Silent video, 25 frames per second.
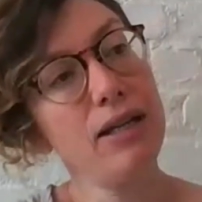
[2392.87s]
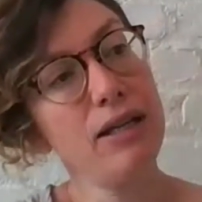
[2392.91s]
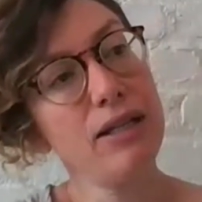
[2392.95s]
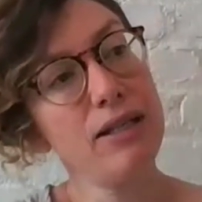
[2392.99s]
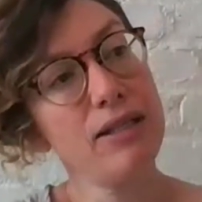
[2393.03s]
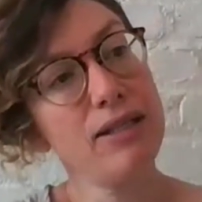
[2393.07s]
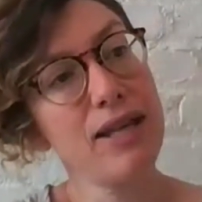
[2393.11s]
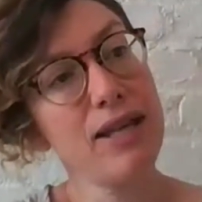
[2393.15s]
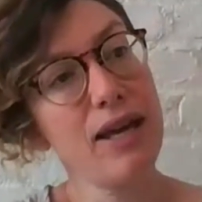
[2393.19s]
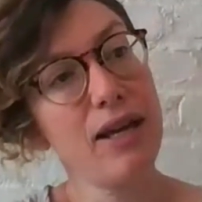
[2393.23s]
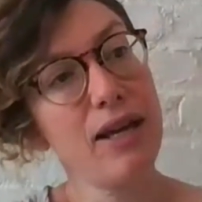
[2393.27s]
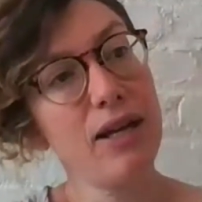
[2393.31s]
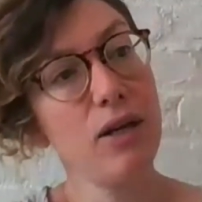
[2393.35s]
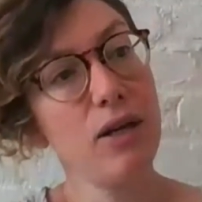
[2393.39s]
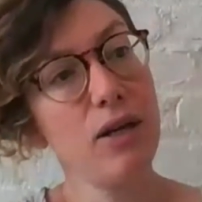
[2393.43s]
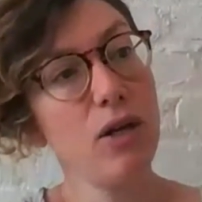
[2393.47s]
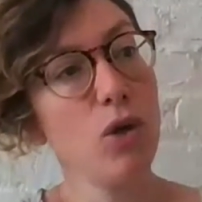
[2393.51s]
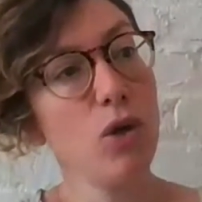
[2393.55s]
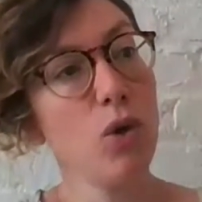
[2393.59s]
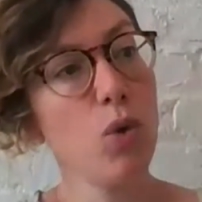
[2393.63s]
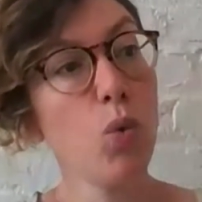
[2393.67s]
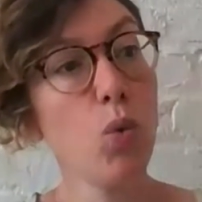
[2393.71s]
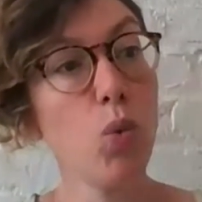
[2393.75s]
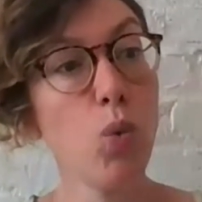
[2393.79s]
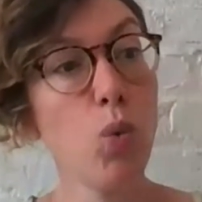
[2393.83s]
is that
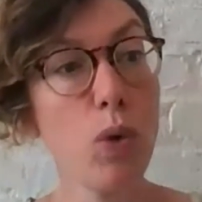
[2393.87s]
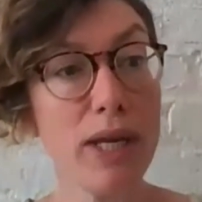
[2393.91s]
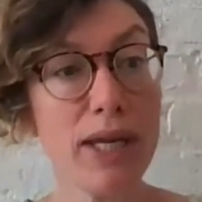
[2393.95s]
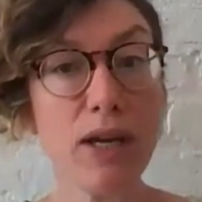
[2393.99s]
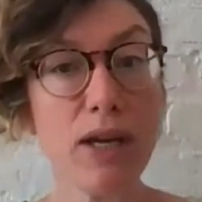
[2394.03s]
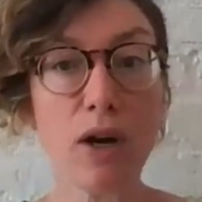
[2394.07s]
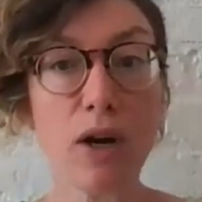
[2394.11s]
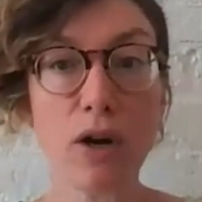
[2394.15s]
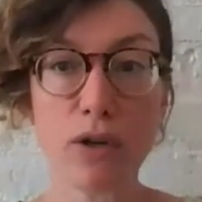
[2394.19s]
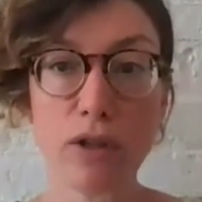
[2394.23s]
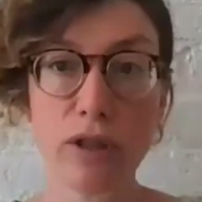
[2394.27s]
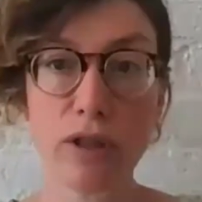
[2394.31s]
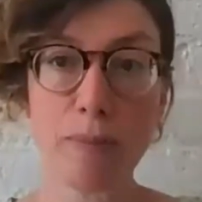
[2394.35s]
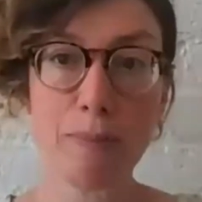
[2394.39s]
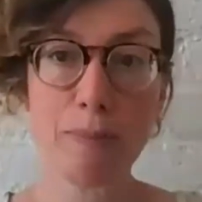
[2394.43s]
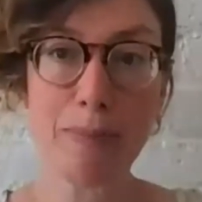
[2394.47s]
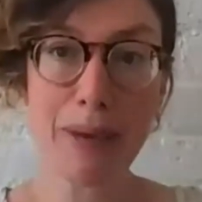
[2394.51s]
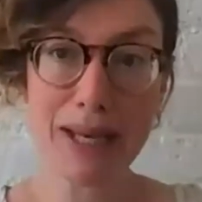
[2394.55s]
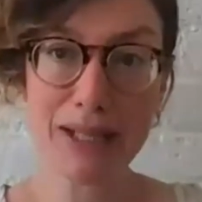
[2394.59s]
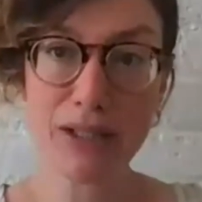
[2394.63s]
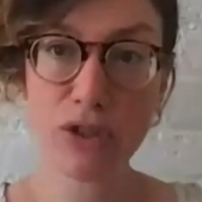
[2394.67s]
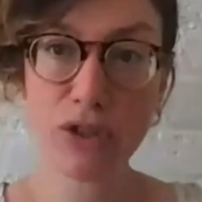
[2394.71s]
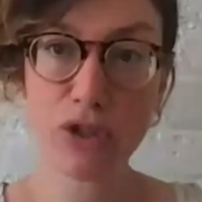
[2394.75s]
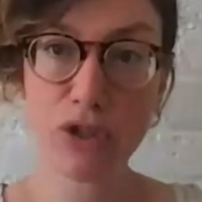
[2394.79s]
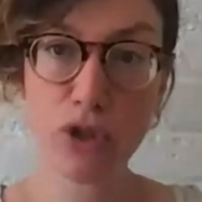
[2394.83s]
we are the
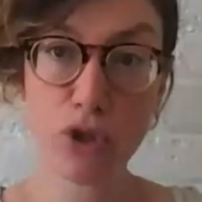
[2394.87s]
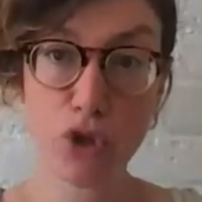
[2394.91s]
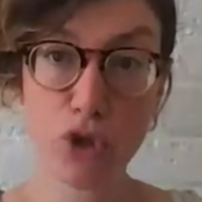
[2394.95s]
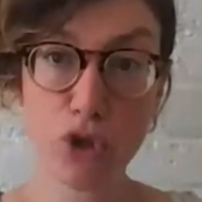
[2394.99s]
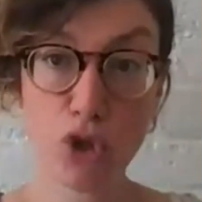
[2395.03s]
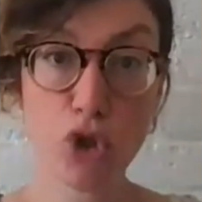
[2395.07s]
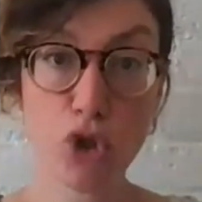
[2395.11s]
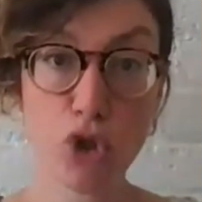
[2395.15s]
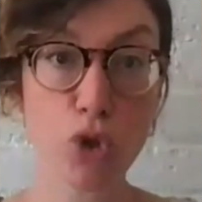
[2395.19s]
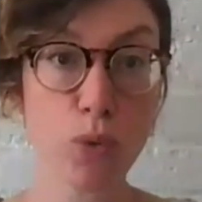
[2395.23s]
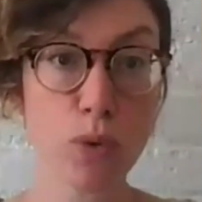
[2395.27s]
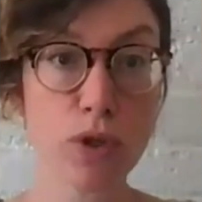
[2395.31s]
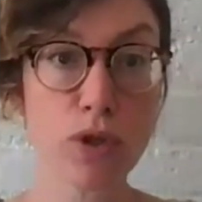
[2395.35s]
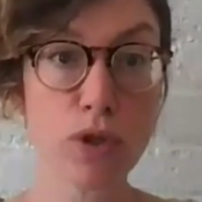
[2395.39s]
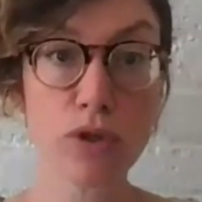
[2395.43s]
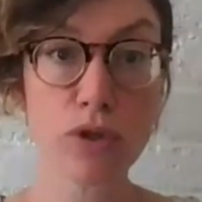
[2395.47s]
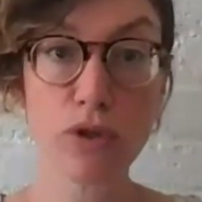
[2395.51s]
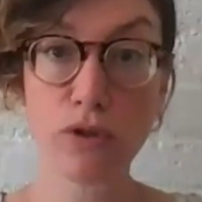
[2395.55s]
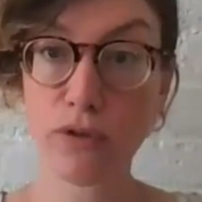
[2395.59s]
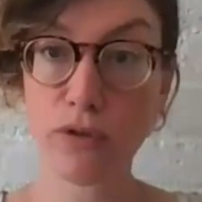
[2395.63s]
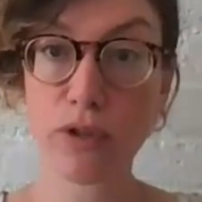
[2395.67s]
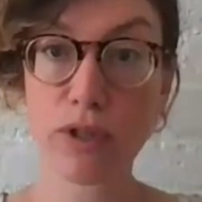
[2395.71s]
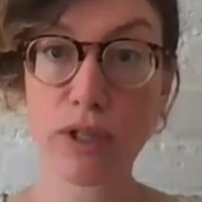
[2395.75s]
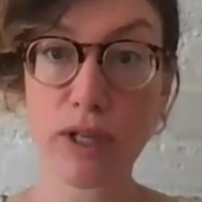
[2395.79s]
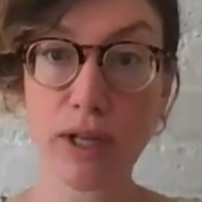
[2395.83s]
best
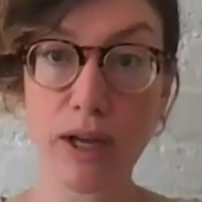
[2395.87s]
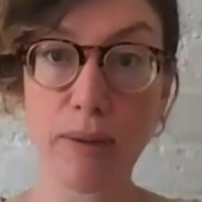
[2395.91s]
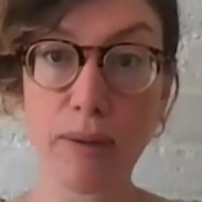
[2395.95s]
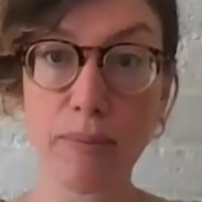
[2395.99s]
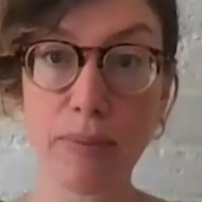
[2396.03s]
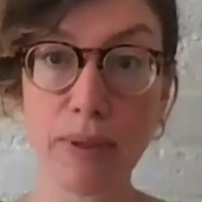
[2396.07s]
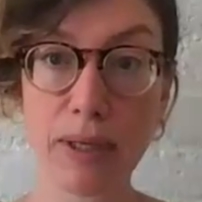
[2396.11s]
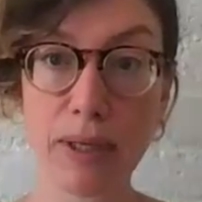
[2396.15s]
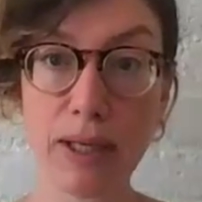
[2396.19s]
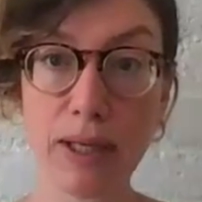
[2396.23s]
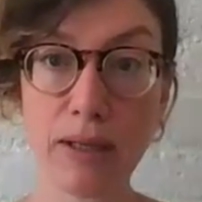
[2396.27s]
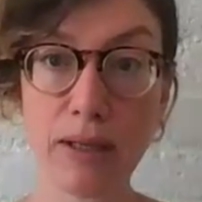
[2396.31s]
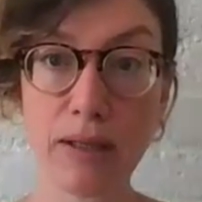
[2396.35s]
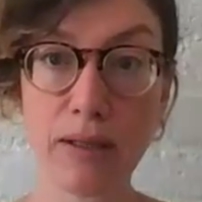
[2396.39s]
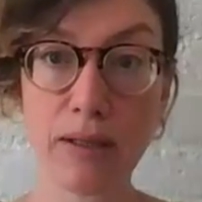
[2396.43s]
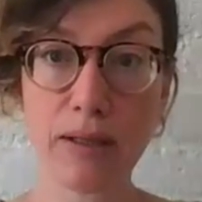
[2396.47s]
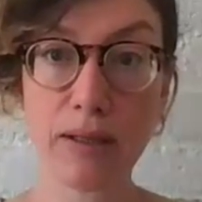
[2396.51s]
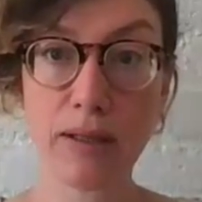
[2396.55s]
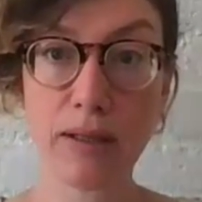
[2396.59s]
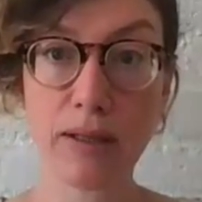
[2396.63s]
stewards for the company